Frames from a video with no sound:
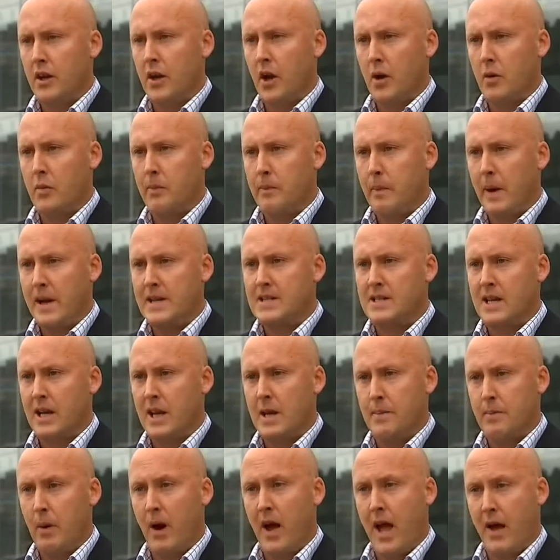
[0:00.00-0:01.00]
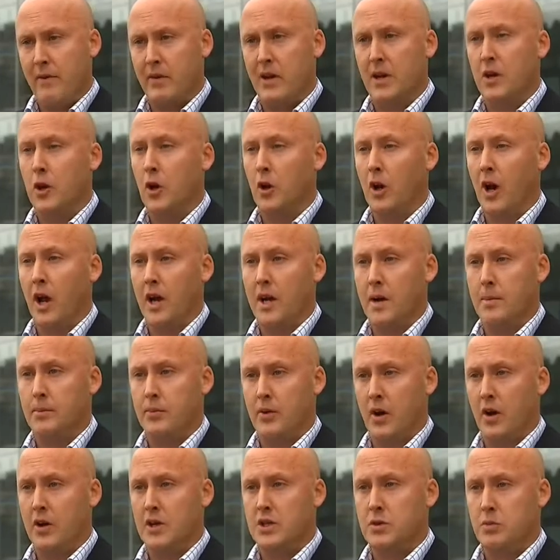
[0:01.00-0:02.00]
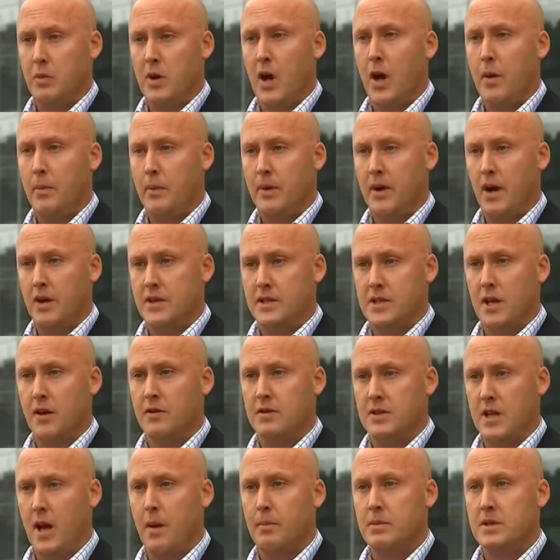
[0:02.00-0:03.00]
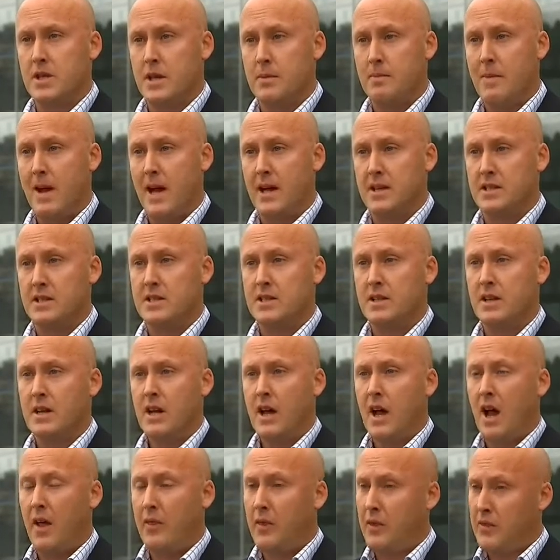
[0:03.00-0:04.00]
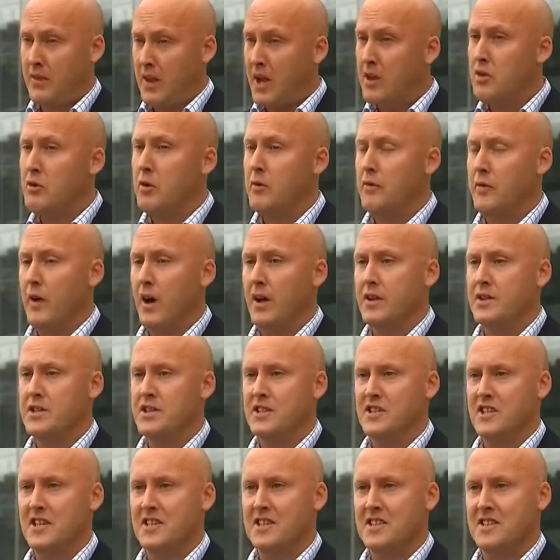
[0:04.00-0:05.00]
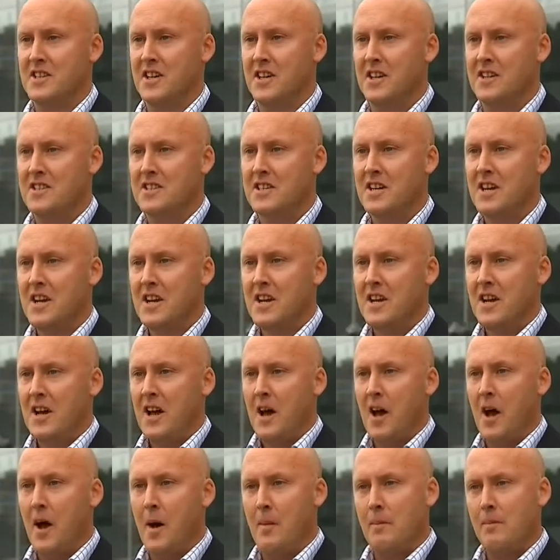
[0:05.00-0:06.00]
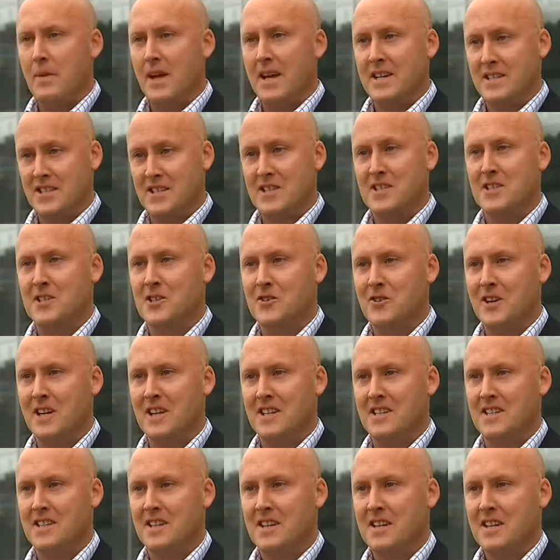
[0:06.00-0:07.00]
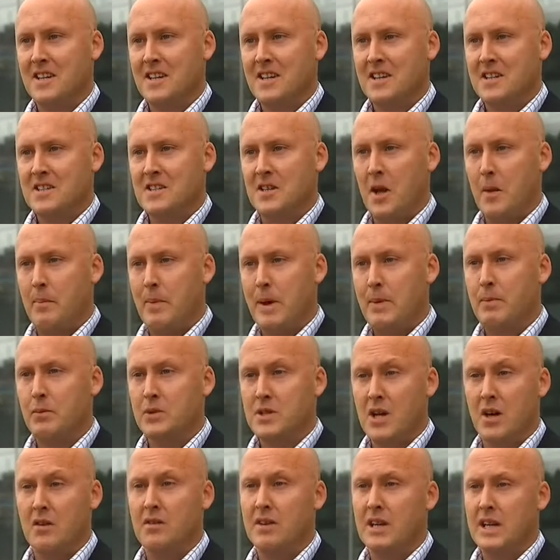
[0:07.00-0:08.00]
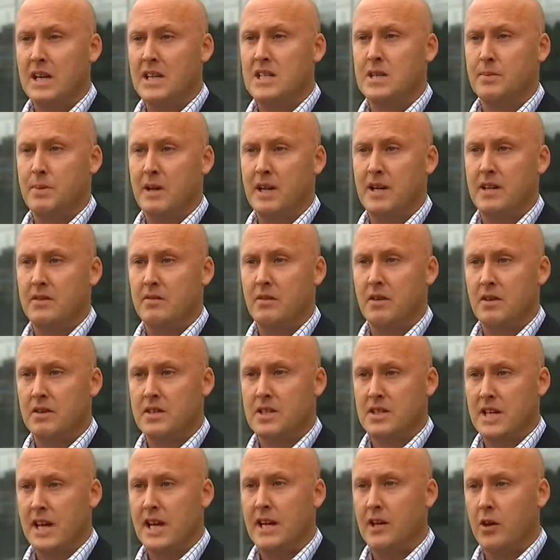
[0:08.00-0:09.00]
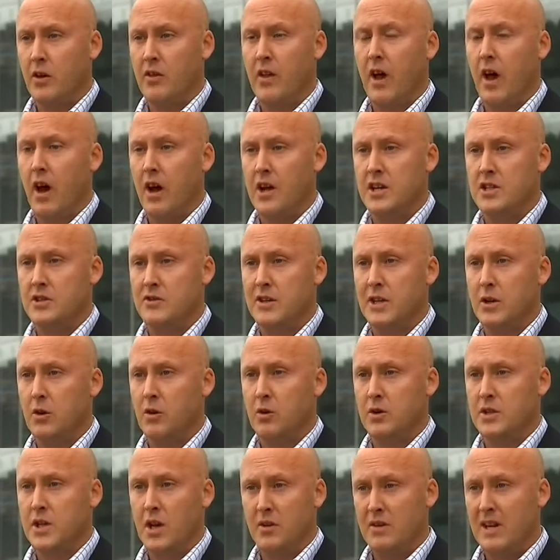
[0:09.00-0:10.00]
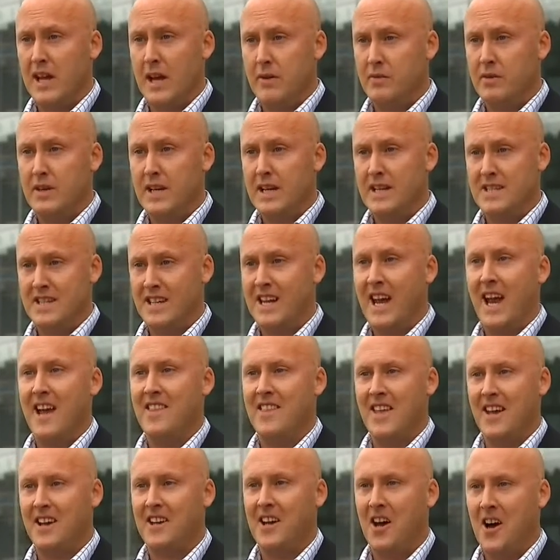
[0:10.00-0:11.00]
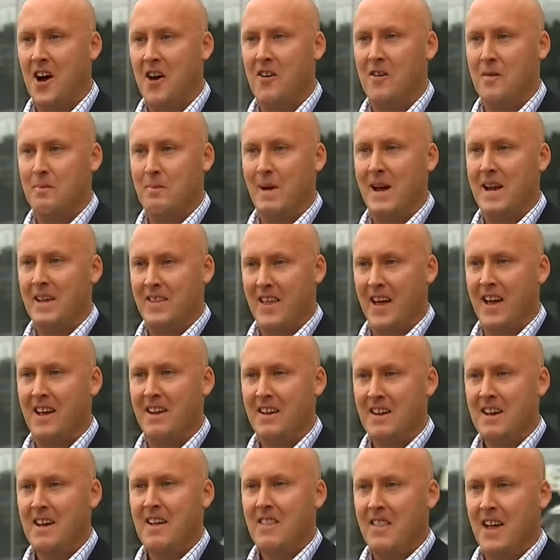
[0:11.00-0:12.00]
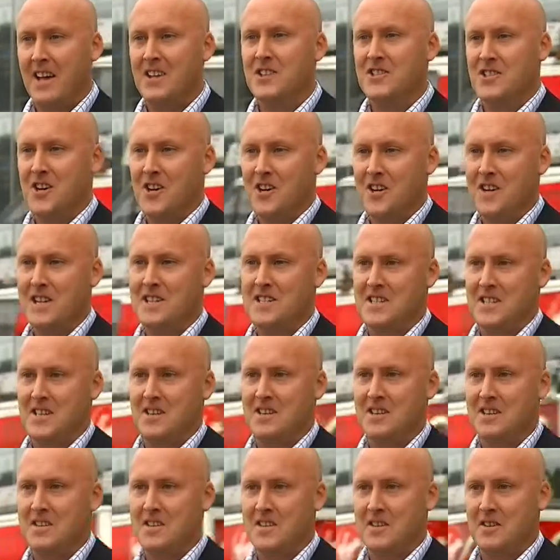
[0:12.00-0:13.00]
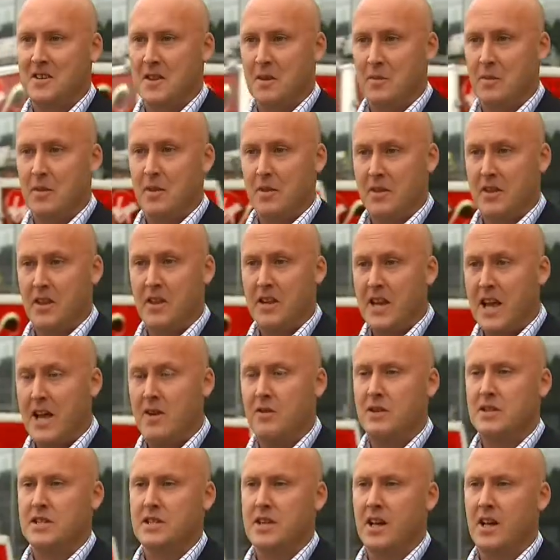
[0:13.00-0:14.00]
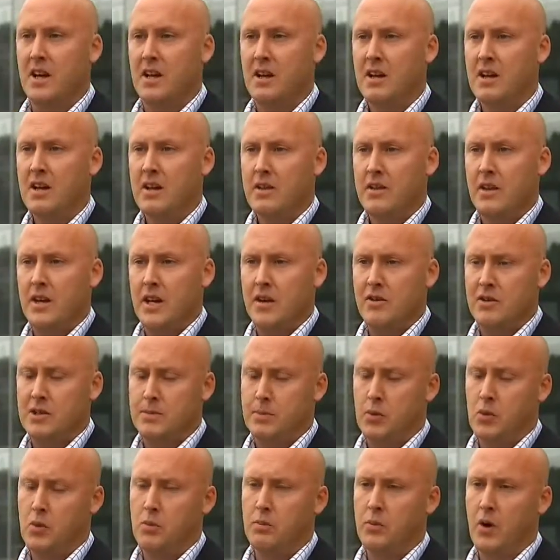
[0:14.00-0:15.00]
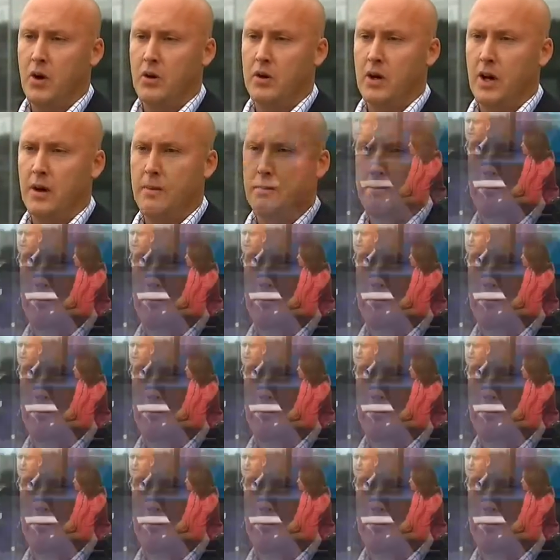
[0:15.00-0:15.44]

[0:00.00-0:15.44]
you know, basically by having an online approach, we open ourselves up to the mass. I think the other advantage is that it's discreet. So people don't need to be seen on the high street, or don't even need to get in their car and make that journey to the nearest pawnbroker.